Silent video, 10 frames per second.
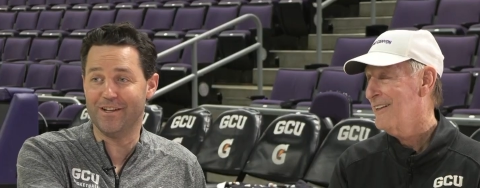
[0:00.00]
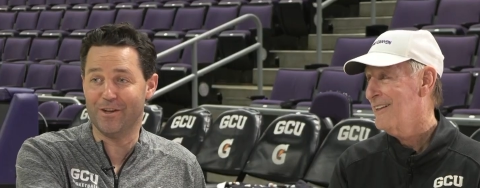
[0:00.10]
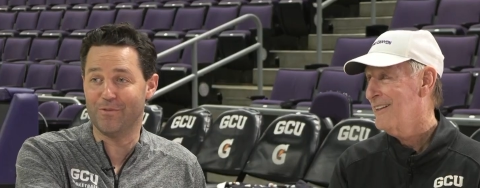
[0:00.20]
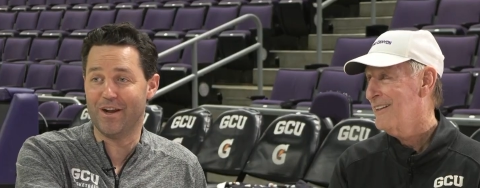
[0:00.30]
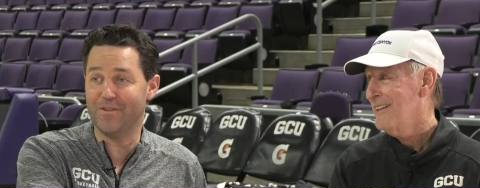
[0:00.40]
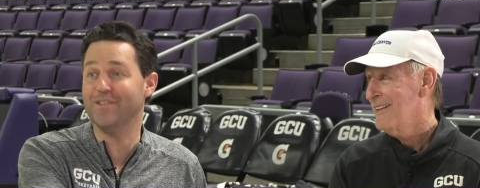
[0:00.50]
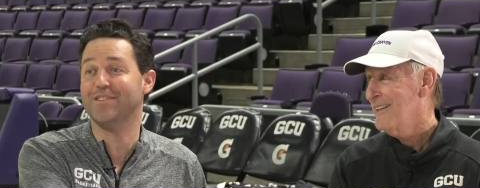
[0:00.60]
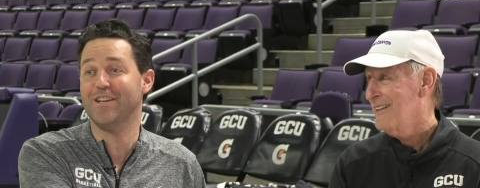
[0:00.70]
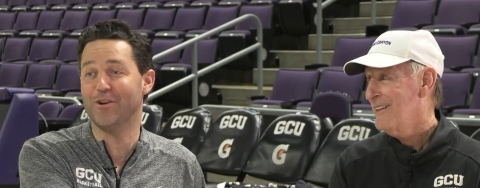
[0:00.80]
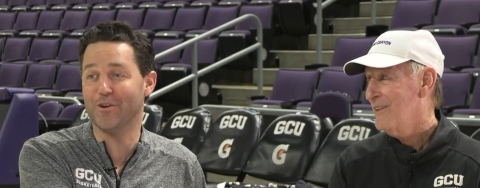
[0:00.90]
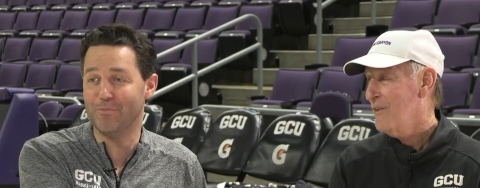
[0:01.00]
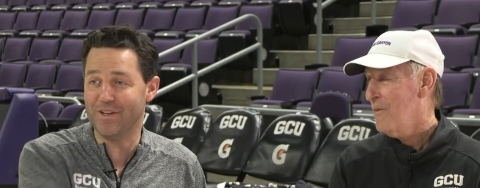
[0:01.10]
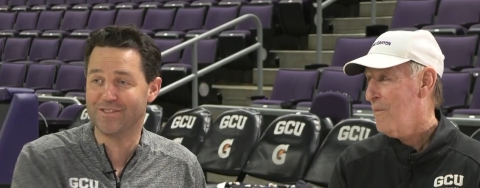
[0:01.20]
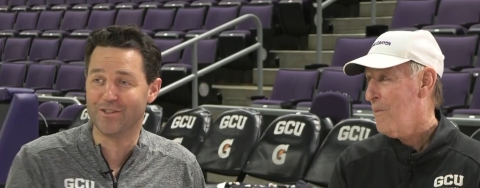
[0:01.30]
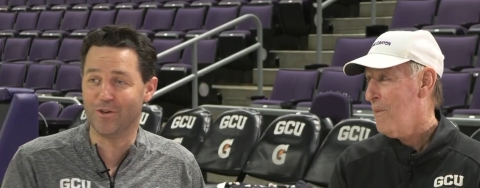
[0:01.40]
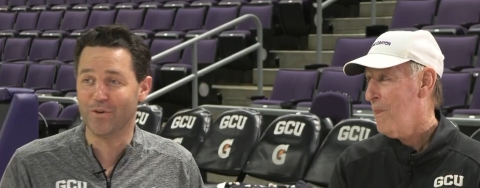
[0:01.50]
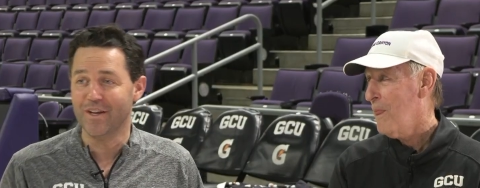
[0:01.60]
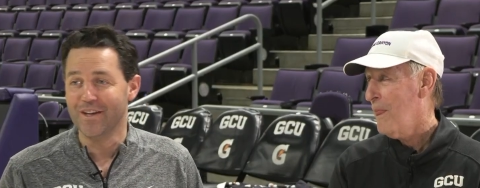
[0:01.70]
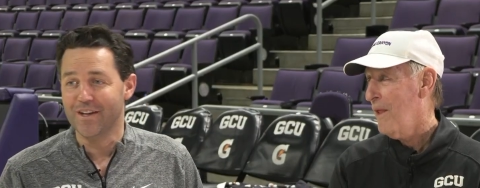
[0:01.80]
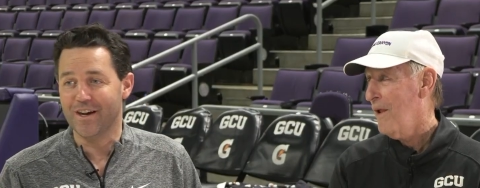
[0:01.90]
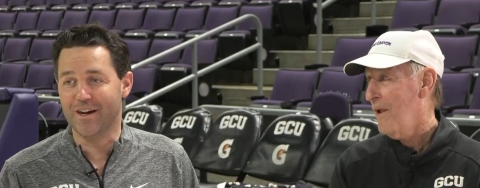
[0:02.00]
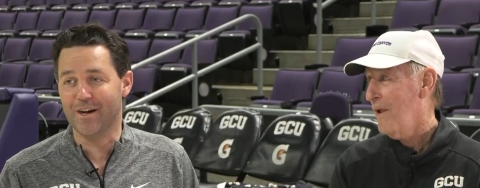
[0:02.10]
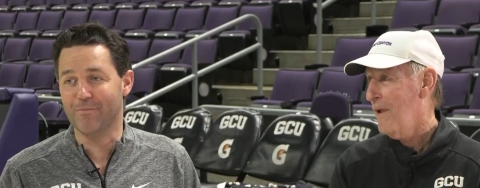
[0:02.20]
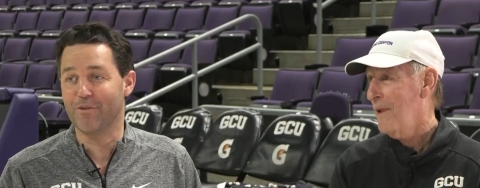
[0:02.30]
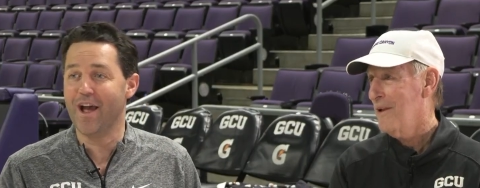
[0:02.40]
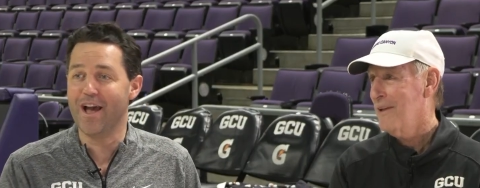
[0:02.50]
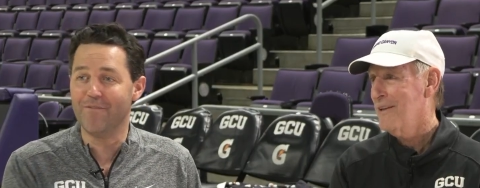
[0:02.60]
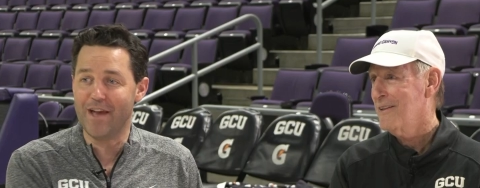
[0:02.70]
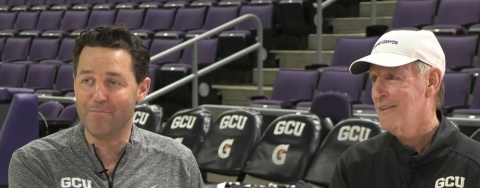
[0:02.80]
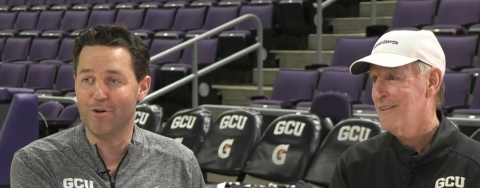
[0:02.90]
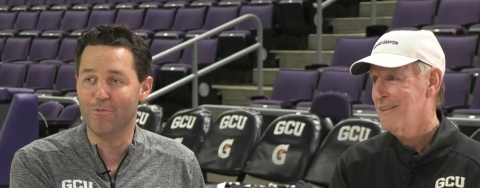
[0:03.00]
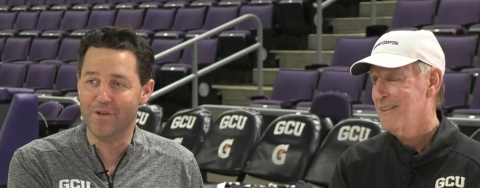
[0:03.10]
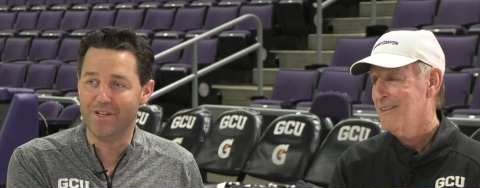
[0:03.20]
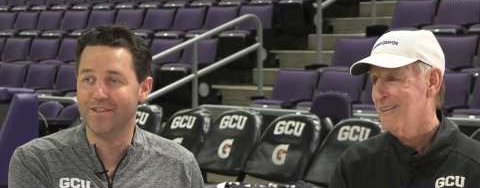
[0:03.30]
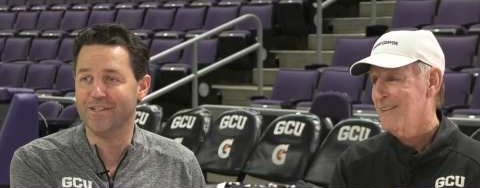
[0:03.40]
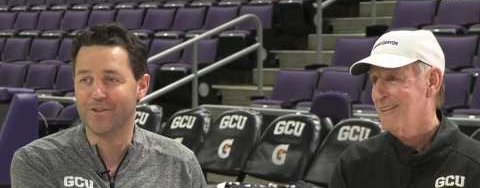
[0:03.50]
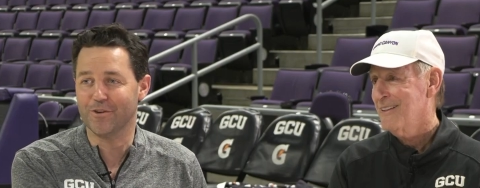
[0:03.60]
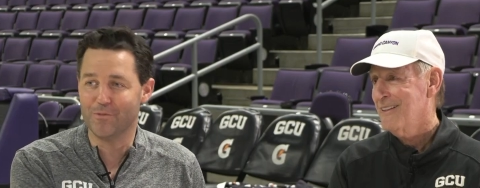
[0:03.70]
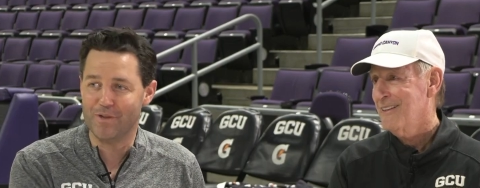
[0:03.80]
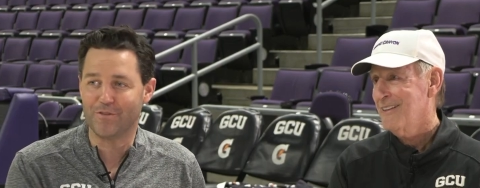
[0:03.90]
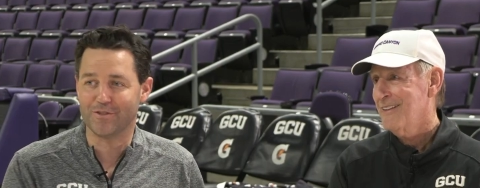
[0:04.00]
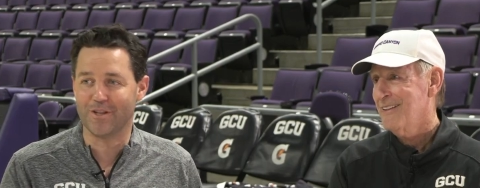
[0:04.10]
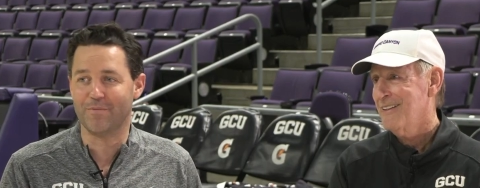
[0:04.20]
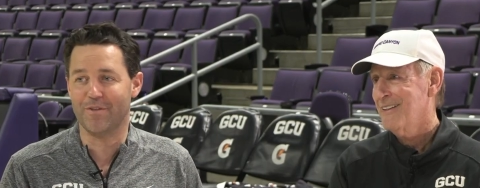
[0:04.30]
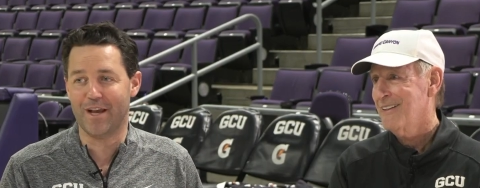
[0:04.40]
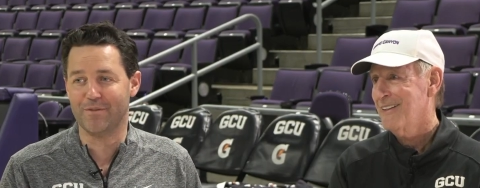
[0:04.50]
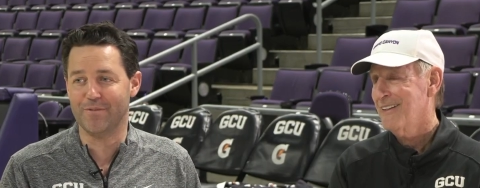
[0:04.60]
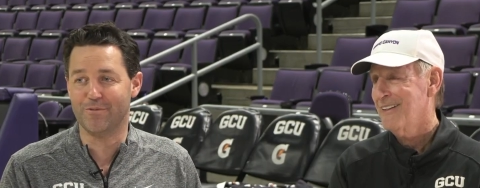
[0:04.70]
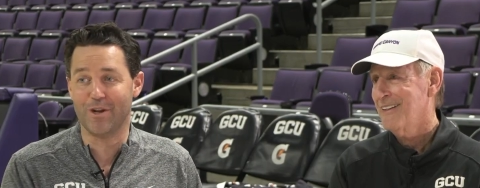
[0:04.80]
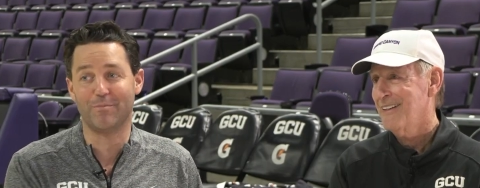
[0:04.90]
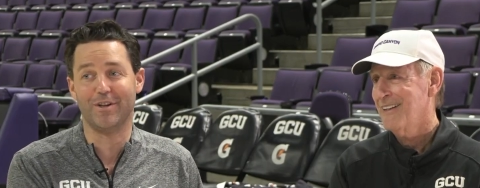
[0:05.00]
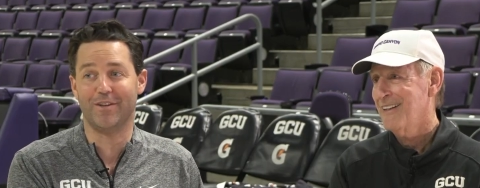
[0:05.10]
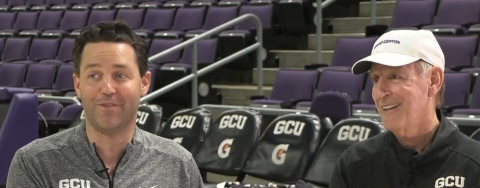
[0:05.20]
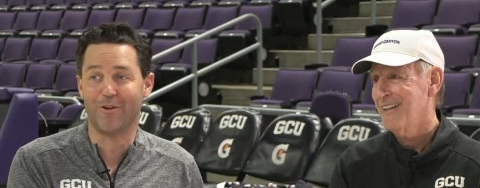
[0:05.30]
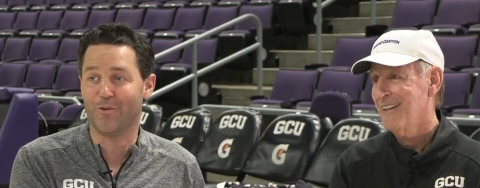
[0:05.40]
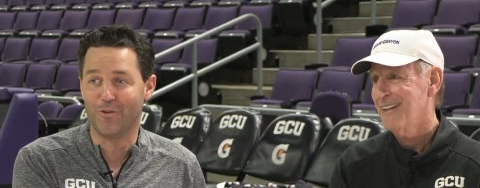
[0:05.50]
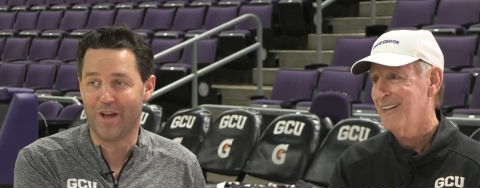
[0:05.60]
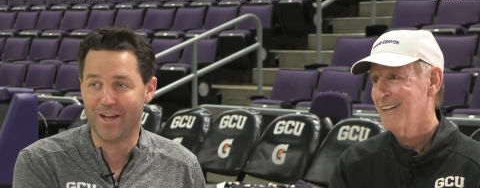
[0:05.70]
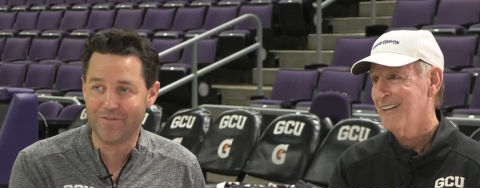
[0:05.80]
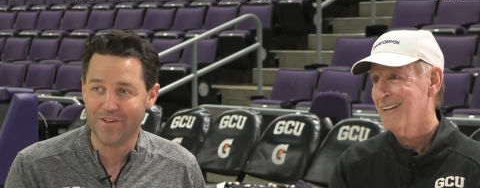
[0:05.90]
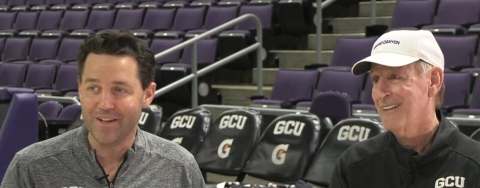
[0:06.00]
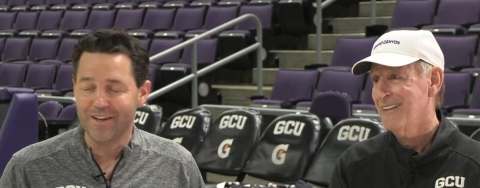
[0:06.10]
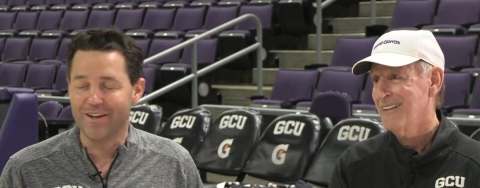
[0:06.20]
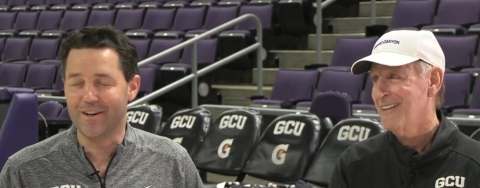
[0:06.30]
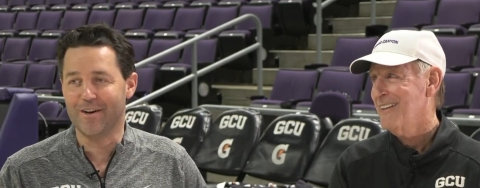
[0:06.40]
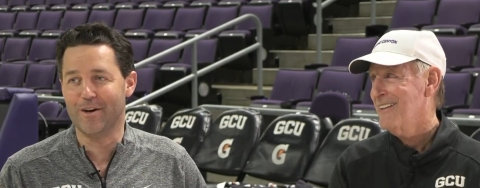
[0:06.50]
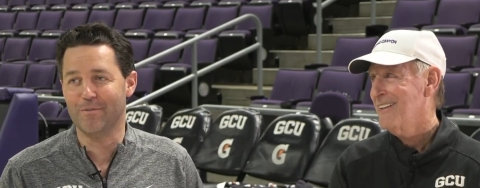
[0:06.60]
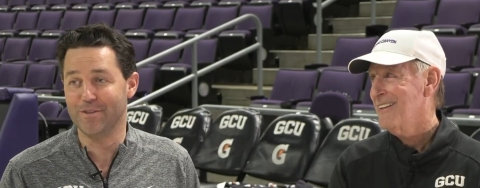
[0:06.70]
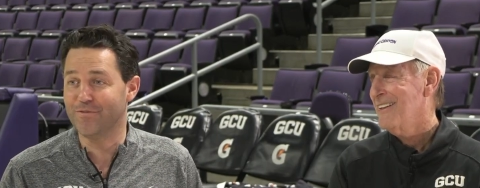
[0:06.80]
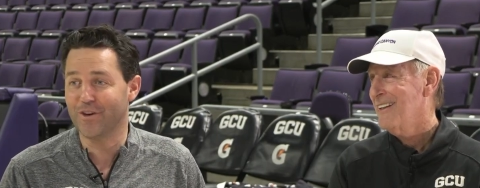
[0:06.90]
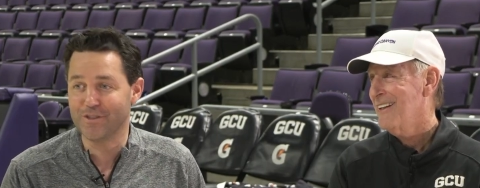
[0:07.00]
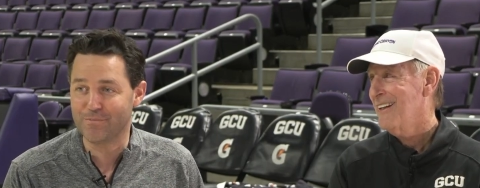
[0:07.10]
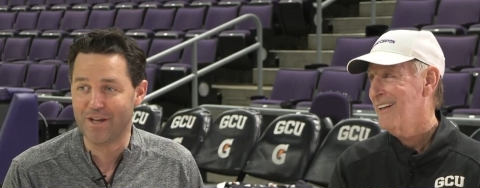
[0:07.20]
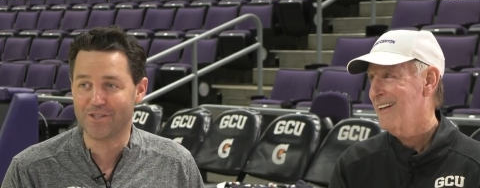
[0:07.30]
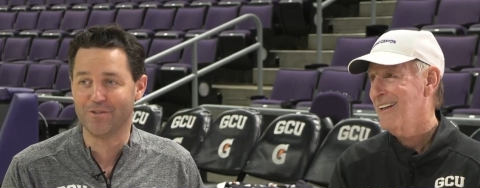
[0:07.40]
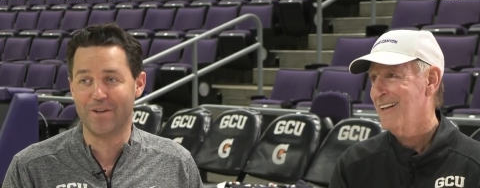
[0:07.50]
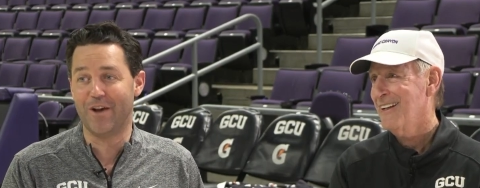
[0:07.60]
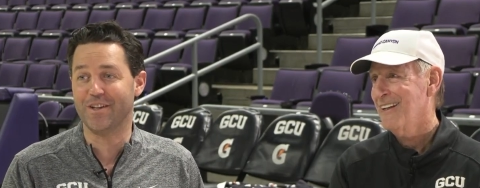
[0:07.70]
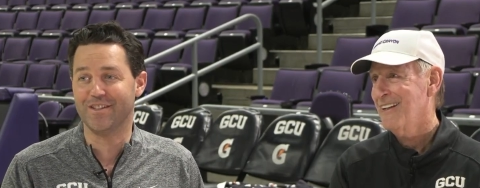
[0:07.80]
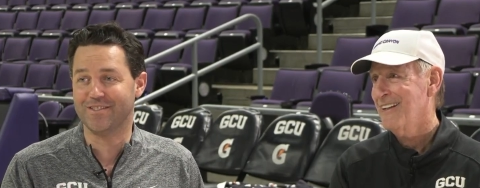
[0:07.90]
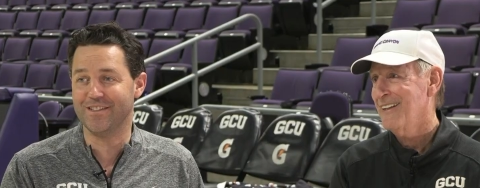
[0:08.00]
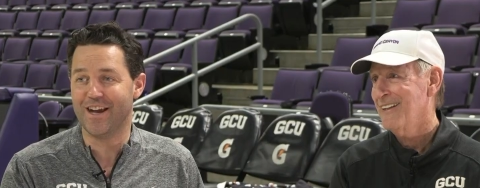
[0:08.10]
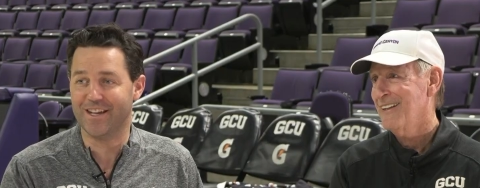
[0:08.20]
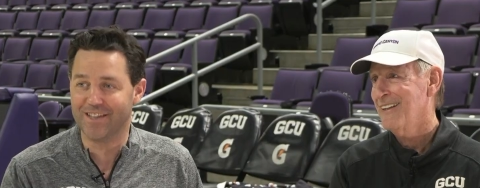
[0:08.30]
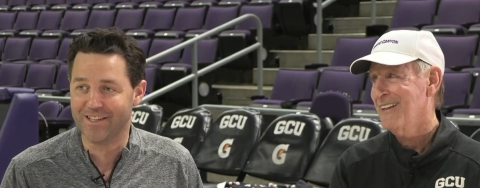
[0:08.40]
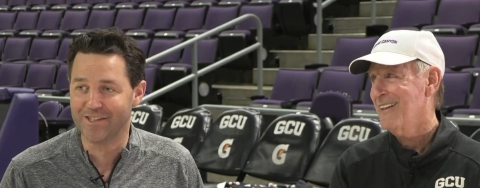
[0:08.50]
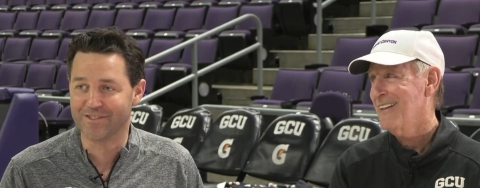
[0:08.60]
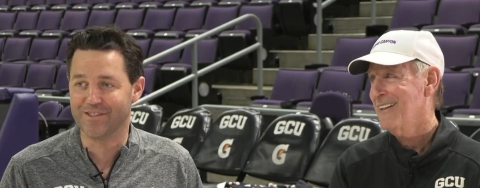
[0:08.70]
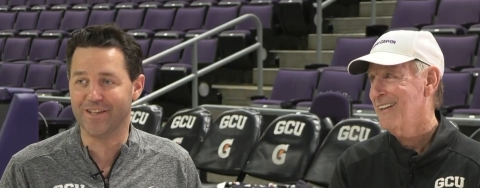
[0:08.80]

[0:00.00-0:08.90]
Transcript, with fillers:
Speaker 1: and, and around the NCAA tournament. So um, for have that moment in the tournament for something that we've dreamt of our whole life, um, is very special and now get to see the highlight years